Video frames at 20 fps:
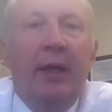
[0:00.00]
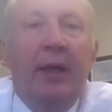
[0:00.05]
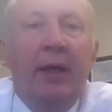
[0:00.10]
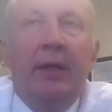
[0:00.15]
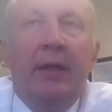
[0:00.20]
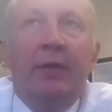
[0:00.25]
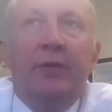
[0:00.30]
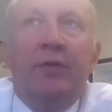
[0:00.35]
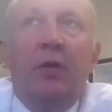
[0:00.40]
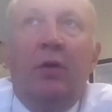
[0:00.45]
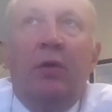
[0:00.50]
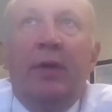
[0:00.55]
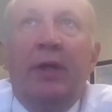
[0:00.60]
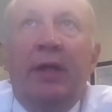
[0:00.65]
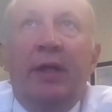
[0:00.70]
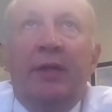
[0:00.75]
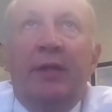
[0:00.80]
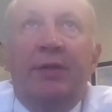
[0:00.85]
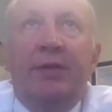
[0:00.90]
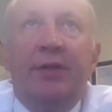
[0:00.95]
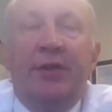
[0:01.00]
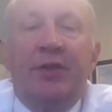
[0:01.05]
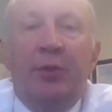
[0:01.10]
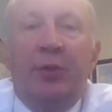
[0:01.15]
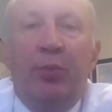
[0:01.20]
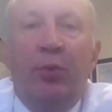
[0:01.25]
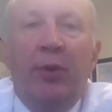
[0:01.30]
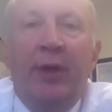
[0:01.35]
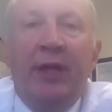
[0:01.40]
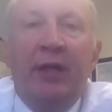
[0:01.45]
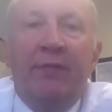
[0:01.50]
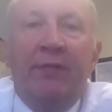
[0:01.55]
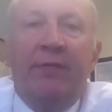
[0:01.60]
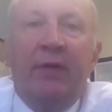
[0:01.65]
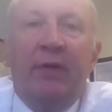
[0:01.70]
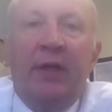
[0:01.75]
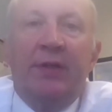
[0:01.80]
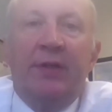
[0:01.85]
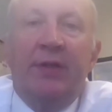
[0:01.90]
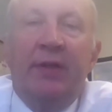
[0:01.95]
So it's disappointing
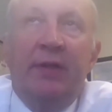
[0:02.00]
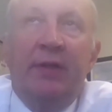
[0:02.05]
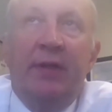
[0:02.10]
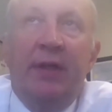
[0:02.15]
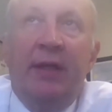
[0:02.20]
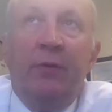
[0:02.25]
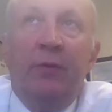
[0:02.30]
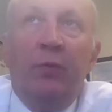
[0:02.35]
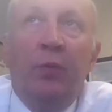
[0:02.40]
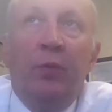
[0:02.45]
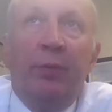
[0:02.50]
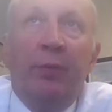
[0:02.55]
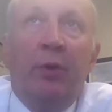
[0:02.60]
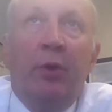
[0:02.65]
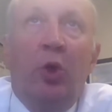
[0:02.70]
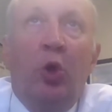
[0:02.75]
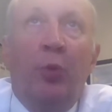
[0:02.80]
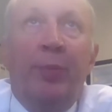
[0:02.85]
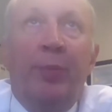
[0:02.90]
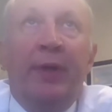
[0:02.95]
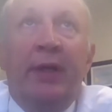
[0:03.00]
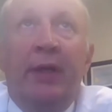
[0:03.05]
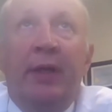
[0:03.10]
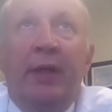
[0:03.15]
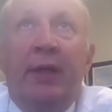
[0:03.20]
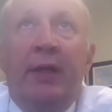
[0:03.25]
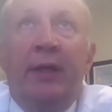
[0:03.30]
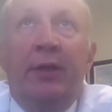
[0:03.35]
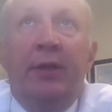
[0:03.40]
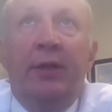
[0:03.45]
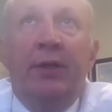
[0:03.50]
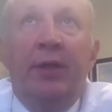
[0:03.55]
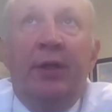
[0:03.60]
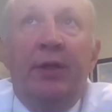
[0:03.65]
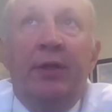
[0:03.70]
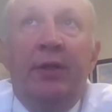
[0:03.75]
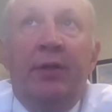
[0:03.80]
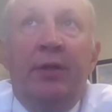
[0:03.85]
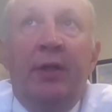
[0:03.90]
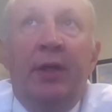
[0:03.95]
for us, and we were hoping in
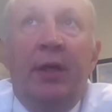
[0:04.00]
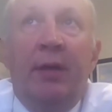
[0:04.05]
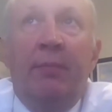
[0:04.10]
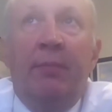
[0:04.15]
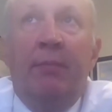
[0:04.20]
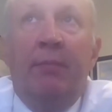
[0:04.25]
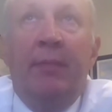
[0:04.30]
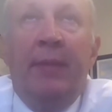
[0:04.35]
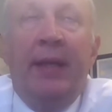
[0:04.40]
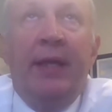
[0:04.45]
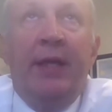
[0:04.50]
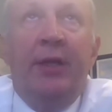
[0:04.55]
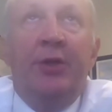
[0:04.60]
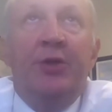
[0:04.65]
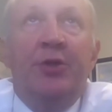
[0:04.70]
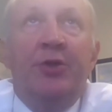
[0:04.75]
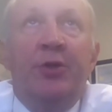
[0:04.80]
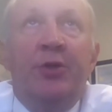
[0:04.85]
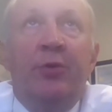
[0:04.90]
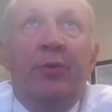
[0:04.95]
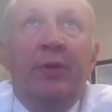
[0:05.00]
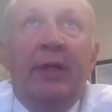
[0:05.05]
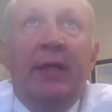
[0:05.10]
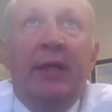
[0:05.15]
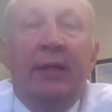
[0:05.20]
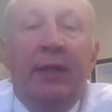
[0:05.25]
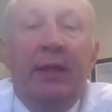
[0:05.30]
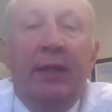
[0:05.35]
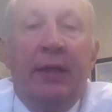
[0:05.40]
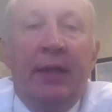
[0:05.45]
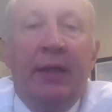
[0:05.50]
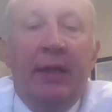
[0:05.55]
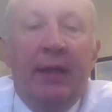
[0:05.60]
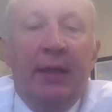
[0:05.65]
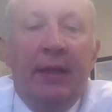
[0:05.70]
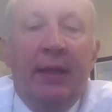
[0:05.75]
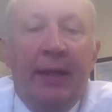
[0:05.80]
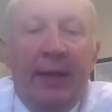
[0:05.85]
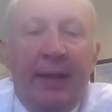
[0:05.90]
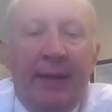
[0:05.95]
May and June that
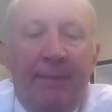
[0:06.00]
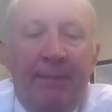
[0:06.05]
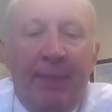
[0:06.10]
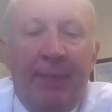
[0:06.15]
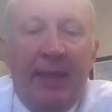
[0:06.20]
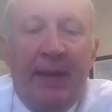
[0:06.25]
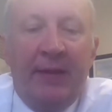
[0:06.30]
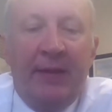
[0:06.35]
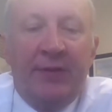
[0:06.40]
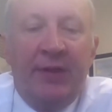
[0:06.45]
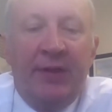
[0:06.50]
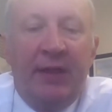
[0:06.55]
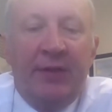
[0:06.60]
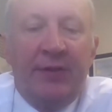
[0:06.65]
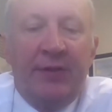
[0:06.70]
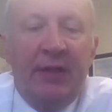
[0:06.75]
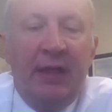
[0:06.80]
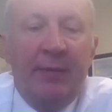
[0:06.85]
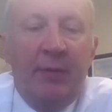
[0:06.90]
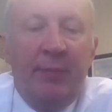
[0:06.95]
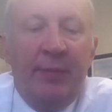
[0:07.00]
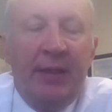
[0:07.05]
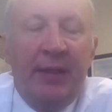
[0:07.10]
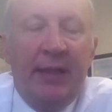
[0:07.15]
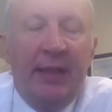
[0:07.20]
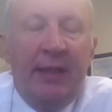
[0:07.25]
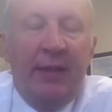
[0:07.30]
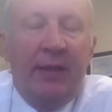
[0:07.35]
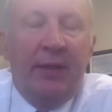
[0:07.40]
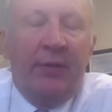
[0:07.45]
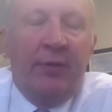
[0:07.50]
as things seem to be getting under